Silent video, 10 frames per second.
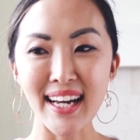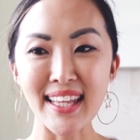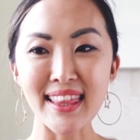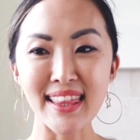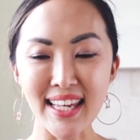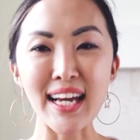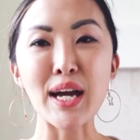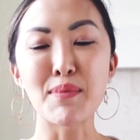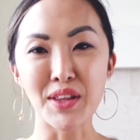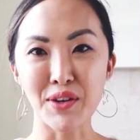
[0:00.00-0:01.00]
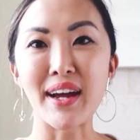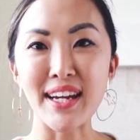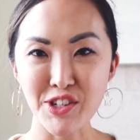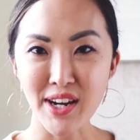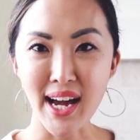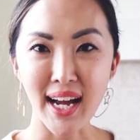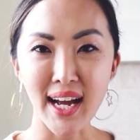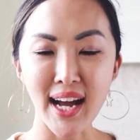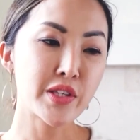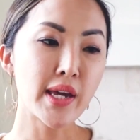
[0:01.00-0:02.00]
I think I'm on the right
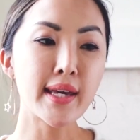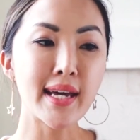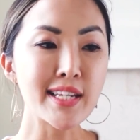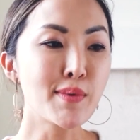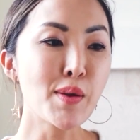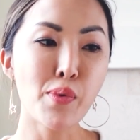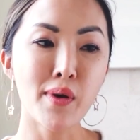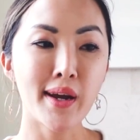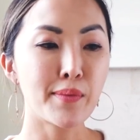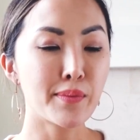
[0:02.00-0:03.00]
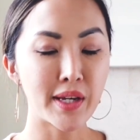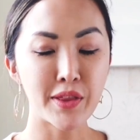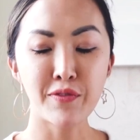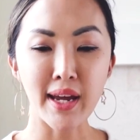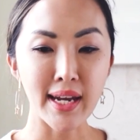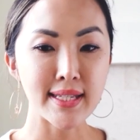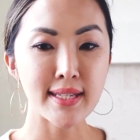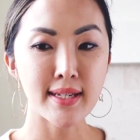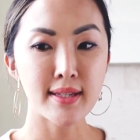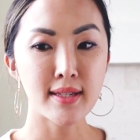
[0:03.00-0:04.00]
track. So I guess my point with
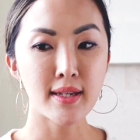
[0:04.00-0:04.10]
finances